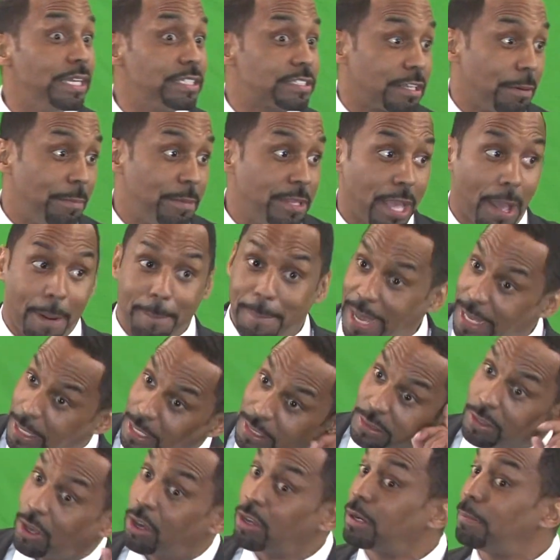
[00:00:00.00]
Some of y'all might
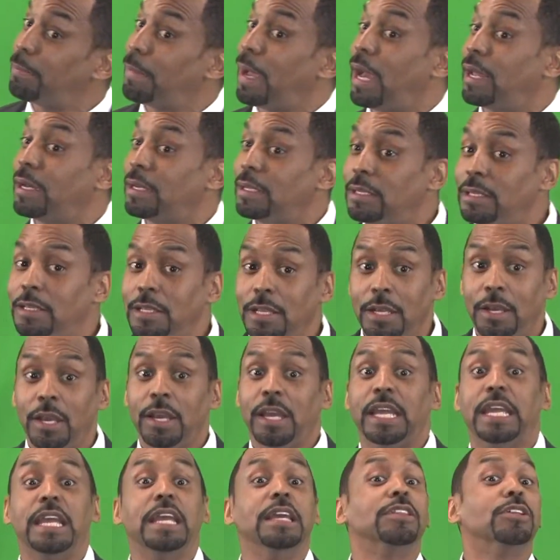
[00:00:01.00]
have thought about it.
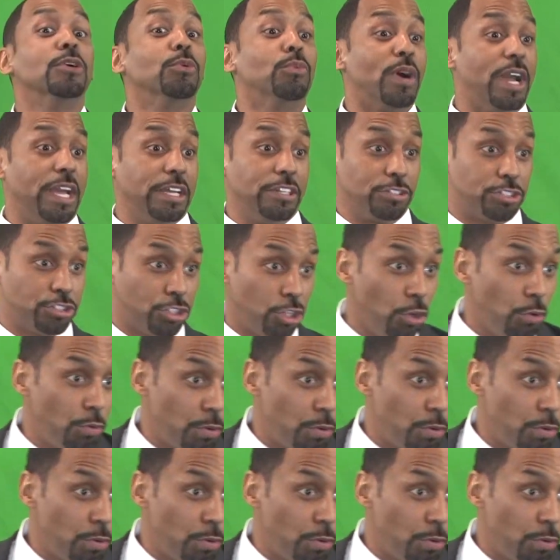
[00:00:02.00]
Either way, the stew